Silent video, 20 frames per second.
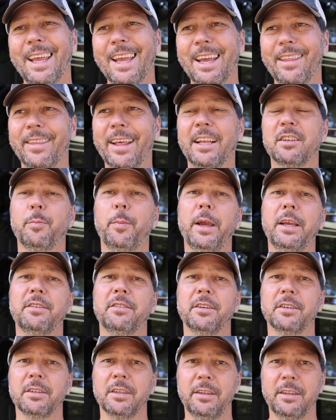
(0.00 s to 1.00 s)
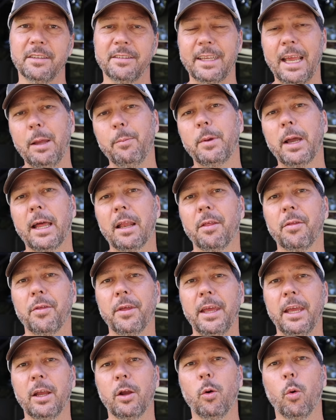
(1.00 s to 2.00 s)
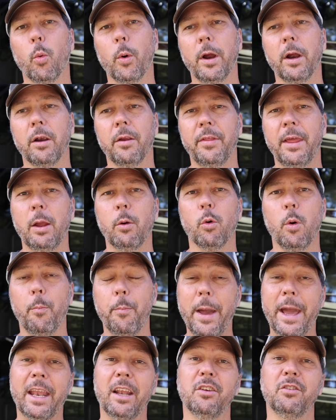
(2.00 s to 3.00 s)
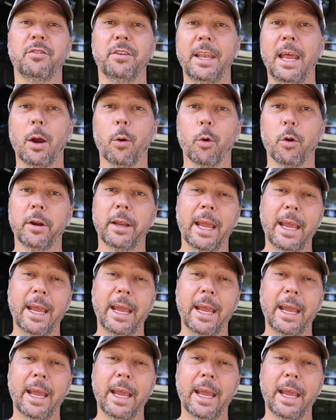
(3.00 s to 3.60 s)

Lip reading: and that's basically the same kind of thing where they will manage the network,